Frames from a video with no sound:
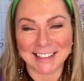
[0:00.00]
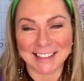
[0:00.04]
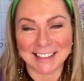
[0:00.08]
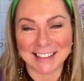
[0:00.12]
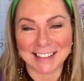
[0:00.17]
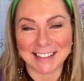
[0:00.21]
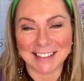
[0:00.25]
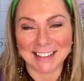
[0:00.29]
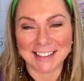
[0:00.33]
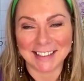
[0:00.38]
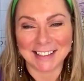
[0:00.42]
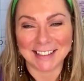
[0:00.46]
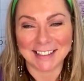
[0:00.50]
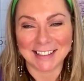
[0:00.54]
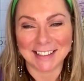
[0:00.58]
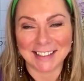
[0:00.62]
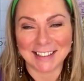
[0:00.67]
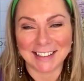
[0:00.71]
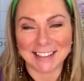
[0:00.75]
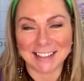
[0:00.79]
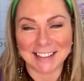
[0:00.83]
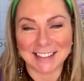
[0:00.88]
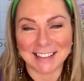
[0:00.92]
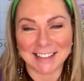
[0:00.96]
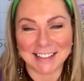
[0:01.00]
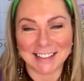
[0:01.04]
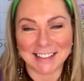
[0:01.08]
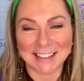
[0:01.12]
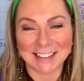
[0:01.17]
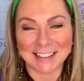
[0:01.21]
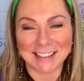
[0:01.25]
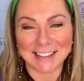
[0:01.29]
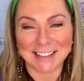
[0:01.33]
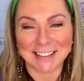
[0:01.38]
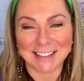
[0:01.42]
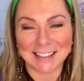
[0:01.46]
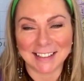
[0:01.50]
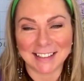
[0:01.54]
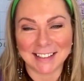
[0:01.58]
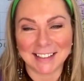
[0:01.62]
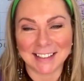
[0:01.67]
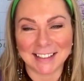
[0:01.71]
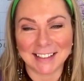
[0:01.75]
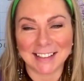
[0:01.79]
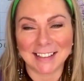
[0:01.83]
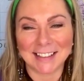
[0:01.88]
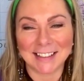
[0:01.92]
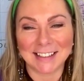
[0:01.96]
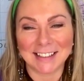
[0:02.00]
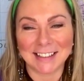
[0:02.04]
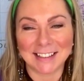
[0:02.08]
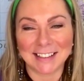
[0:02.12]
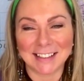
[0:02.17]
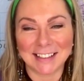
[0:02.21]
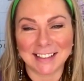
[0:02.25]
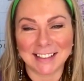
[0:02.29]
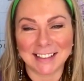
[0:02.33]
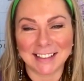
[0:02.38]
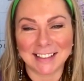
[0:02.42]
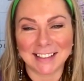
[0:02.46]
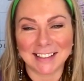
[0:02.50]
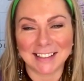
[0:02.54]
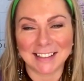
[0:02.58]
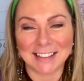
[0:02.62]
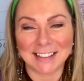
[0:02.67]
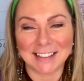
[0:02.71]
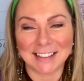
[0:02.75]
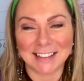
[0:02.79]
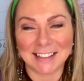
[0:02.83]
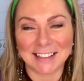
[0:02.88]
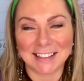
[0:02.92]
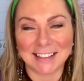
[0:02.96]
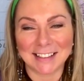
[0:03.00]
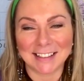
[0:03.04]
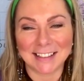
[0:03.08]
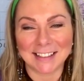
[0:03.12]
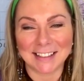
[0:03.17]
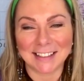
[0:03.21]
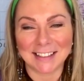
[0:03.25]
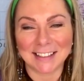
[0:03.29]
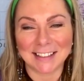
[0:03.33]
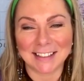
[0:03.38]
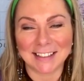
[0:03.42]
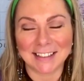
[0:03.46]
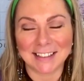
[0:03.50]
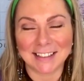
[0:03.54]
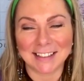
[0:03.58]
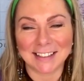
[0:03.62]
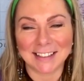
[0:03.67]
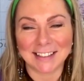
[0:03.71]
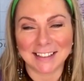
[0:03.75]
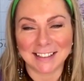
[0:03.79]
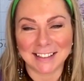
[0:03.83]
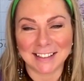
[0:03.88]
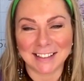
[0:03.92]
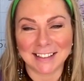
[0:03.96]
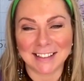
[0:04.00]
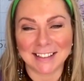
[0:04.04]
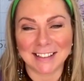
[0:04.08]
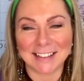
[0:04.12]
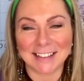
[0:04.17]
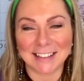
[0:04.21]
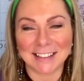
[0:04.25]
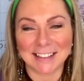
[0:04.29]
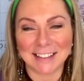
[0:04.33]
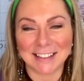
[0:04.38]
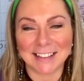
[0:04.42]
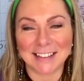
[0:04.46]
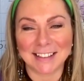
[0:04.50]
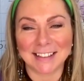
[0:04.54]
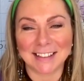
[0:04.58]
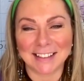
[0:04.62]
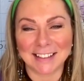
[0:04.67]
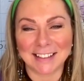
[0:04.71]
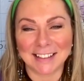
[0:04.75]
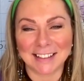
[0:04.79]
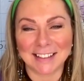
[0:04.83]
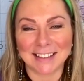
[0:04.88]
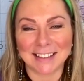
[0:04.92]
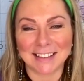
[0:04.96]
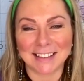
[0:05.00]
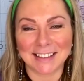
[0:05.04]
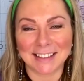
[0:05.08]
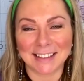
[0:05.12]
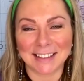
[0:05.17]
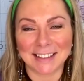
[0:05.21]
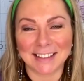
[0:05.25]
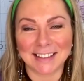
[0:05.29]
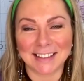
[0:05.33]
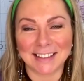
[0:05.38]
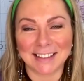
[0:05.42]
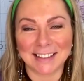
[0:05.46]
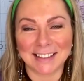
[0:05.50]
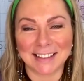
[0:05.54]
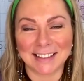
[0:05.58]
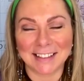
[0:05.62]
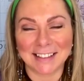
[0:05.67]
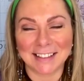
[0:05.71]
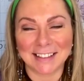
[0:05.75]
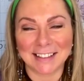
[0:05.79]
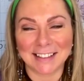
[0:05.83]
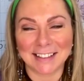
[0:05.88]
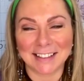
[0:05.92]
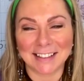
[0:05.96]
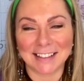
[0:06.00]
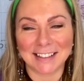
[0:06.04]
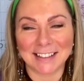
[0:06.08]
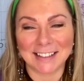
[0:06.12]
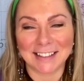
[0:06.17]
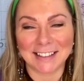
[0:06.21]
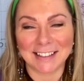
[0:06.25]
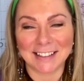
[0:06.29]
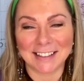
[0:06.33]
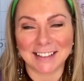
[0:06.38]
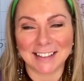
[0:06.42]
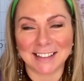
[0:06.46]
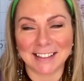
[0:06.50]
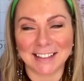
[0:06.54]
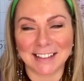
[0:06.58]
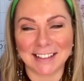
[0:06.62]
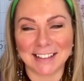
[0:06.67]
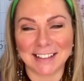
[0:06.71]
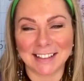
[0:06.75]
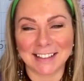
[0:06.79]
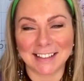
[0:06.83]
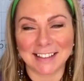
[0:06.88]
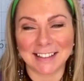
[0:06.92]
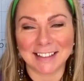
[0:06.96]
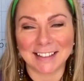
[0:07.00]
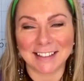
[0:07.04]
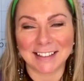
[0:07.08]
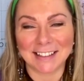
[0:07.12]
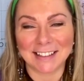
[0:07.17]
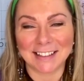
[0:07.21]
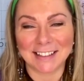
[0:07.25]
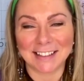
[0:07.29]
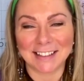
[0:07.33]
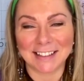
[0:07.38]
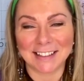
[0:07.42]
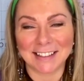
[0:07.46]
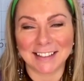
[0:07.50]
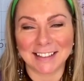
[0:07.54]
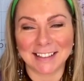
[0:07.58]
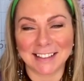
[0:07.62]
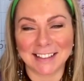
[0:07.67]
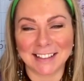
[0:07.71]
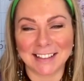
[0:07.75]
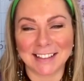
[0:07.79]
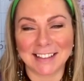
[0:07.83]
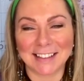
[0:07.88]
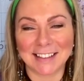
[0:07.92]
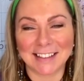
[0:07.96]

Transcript: No words are spoken by the person on screen.